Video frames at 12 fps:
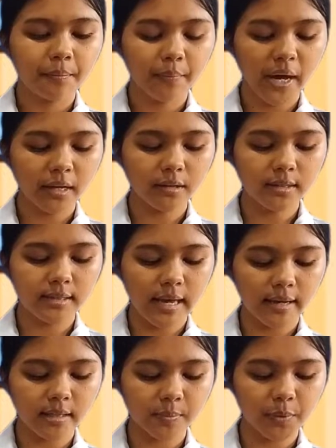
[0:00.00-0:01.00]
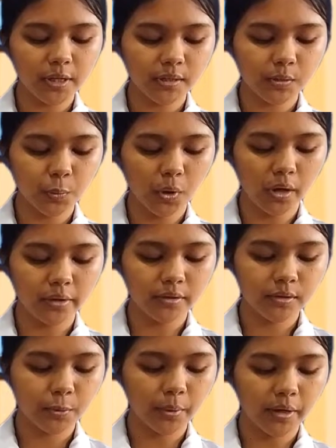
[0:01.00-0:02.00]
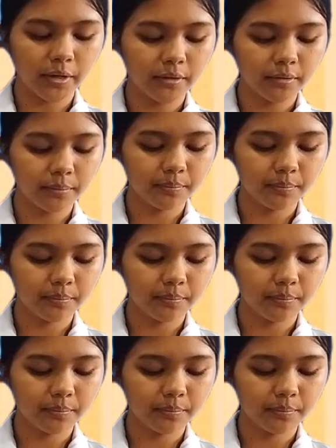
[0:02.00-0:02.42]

minus x plus 1 squared